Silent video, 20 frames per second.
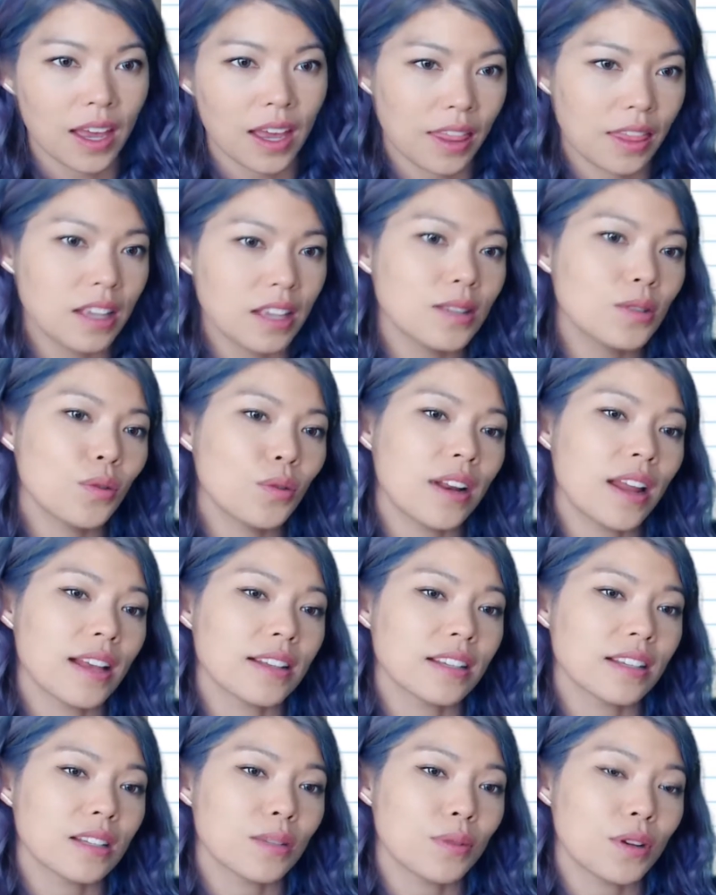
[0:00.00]
This one has
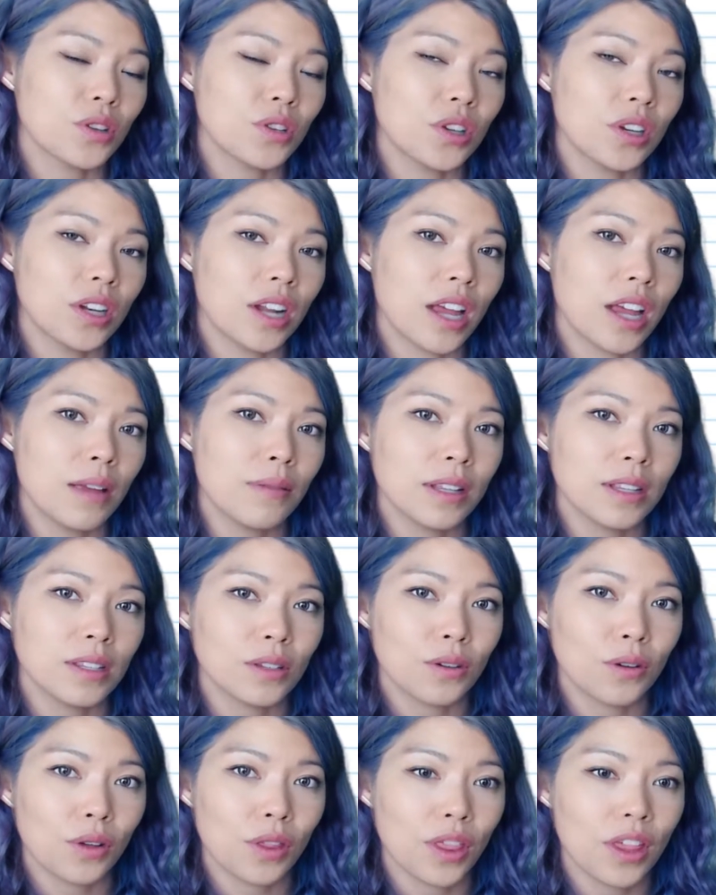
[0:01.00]
a special name. It's
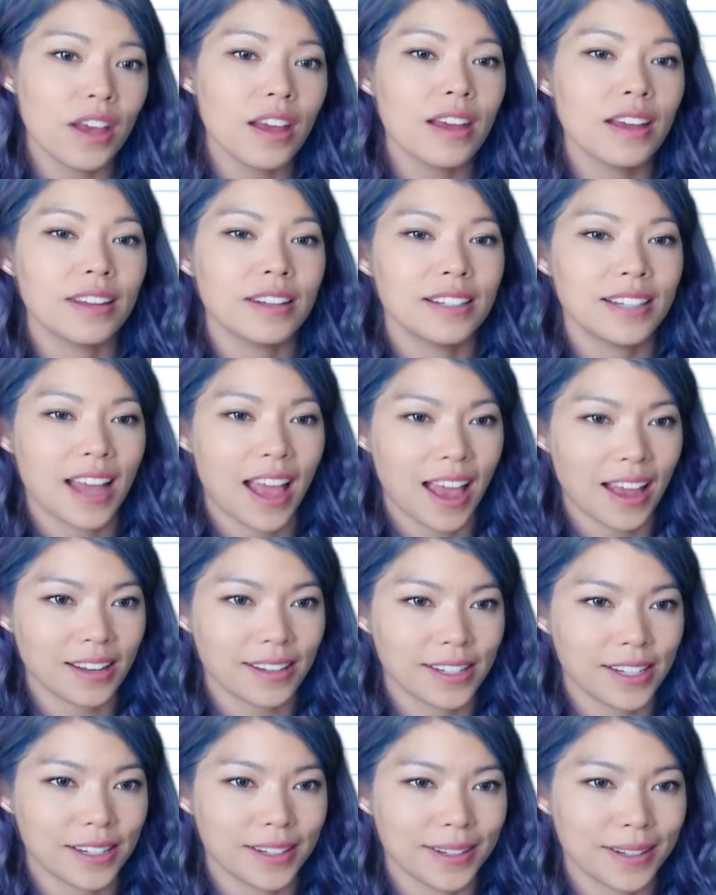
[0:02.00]
called the tangent.